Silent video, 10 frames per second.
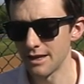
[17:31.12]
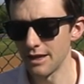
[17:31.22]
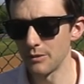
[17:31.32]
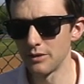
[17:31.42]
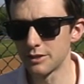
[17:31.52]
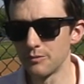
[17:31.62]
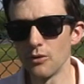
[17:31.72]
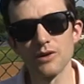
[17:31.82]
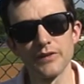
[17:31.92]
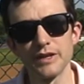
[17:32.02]
It was
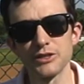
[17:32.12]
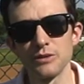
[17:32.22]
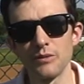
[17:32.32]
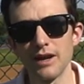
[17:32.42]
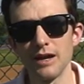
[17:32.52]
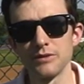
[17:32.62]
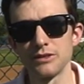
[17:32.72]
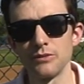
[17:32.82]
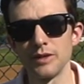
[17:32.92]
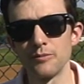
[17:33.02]
more of an issue when I was
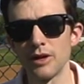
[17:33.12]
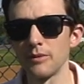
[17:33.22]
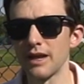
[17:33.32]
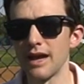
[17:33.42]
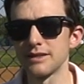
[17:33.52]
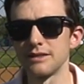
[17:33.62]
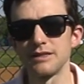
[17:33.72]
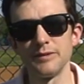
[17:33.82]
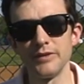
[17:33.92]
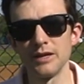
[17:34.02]
doing public access
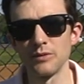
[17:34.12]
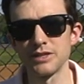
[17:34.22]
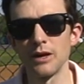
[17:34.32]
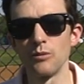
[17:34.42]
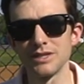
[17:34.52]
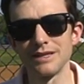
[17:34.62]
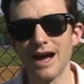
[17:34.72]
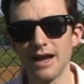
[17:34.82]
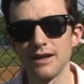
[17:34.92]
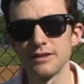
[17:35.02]
TV, in which I was
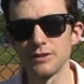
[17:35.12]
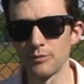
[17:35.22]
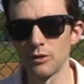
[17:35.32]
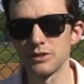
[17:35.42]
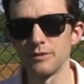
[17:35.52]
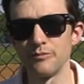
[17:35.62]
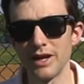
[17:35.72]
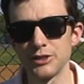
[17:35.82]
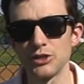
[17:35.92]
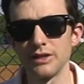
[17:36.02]
not supposed to
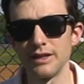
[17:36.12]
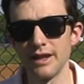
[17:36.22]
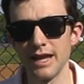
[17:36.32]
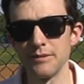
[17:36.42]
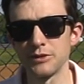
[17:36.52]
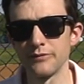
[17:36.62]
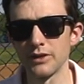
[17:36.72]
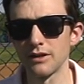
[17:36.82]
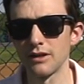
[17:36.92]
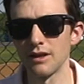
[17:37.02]
mention the names
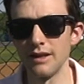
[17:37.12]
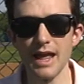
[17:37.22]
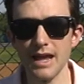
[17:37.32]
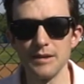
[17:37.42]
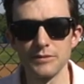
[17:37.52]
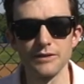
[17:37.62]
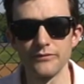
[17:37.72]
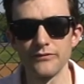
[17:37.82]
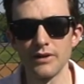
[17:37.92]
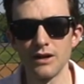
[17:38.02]

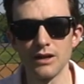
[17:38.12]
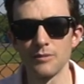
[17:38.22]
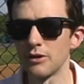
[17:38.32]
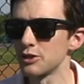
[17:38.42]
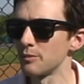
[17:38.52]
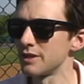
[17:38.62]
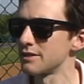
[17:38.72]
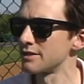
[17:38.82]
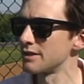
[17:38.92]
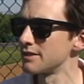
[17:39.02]
of commercial
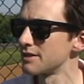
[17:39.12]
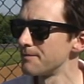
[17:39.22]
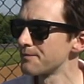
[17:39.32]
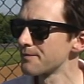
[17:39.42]
businesses.